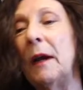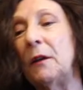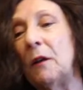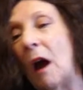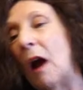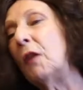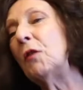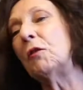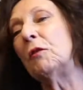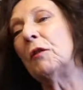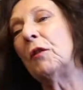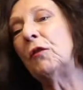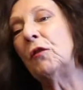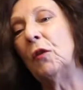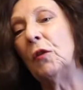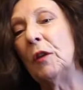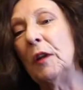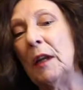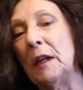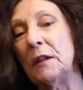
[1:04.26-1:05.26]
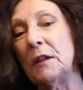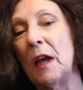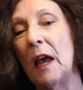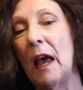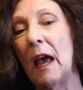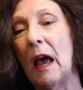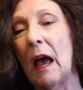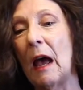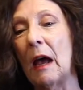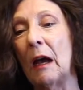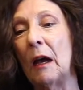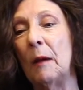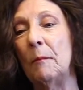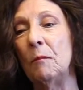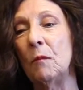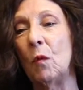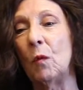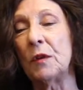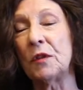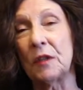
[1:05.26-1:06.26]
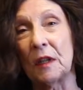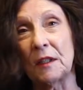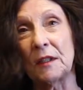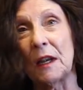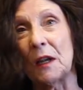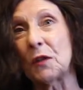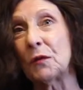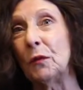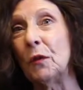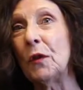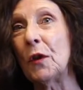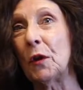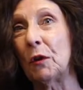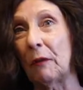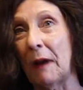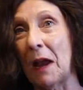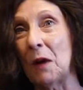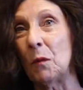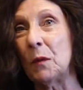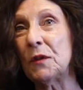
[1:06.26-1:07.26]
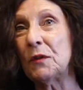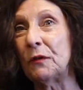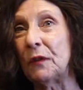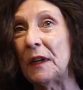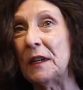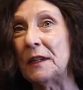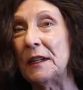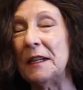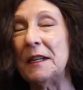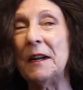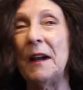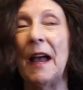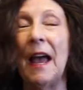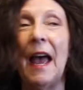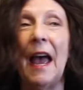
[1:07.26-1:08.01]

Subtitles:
doctoral student was successful. The grant was funded.